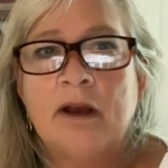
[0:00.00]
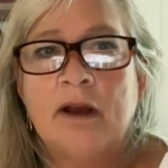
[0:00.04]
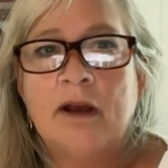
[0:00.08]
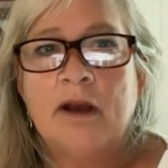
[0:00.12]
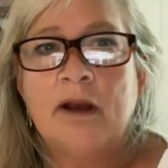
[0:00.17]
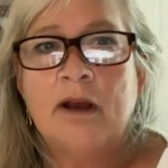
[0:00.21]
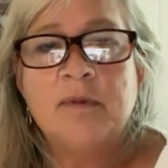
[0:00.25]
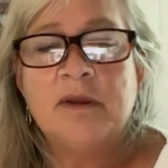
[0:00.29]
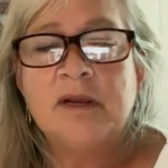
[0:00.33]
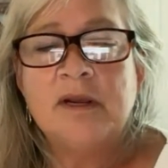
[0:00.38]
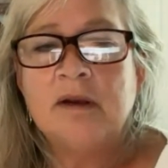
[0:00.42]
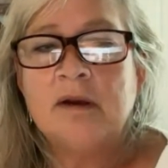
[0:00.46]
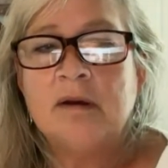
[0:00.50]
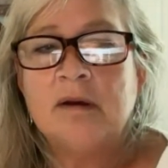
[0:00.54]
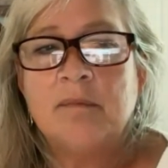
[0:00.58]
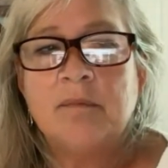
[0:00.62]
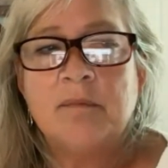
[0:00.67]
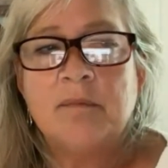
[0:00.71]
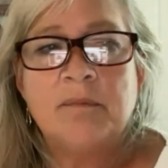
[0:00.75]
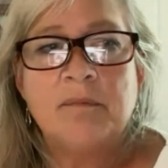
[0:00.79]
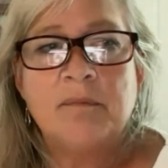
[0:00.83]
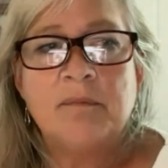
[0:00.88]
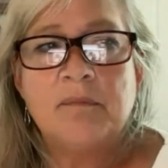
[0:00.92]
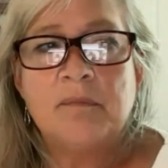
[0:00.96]
on to
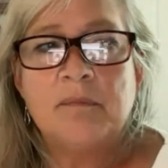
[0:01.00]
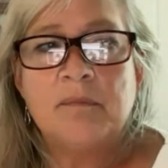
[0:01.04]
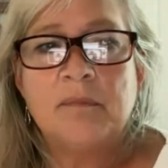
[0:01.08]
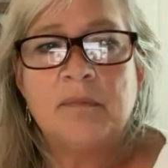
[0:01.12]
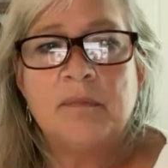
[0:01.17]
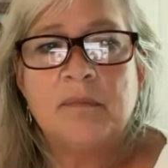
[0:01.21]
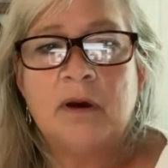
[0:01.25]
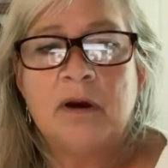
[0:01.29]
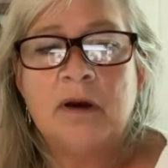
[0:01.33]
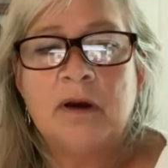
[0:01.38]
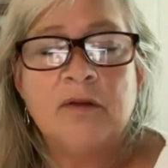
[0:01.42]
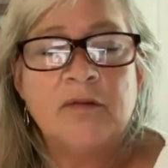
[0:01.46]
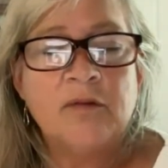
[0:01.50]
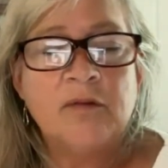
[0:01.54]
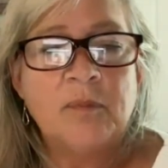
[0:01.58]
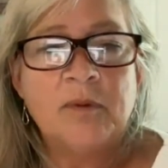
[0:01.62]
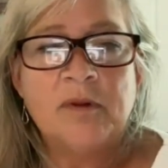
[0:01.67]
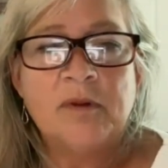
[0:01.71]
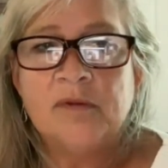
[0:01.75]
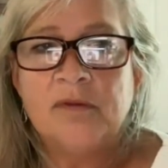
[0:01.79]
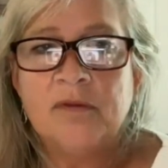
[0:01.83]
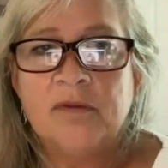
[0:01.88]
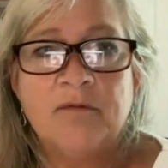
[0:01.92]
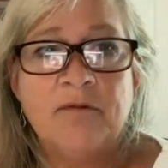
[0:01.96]
become
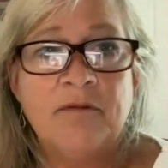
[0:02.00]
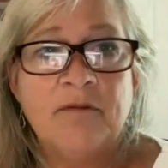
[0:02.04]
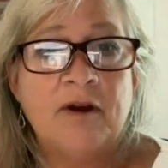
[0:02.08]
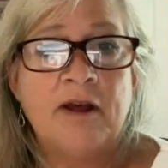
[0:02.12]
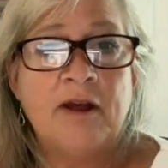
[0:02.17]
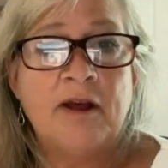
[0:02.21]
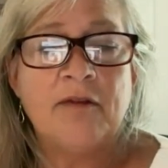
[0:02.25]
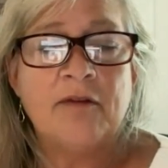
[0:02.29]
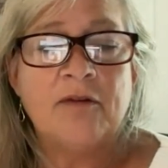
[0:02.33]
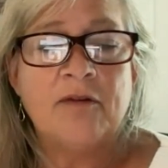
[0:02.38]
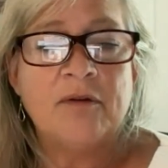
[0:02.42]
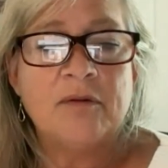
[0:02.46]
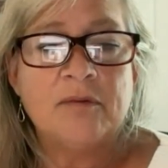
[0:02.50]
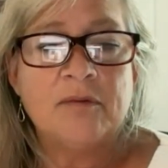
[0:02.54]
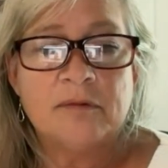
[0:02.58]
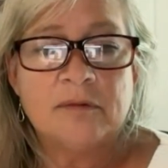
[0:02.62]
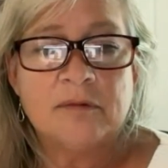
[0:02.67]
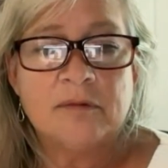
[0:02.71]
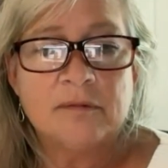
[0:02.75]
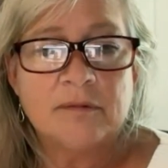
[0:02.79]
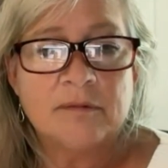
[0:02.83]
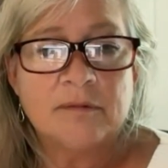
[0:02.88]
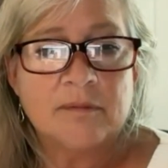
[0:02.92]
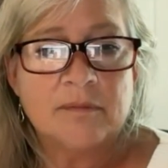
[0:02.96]
husbands and
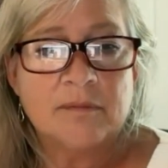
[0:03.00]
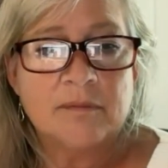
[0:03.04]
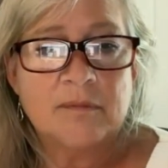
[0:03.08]
fathers.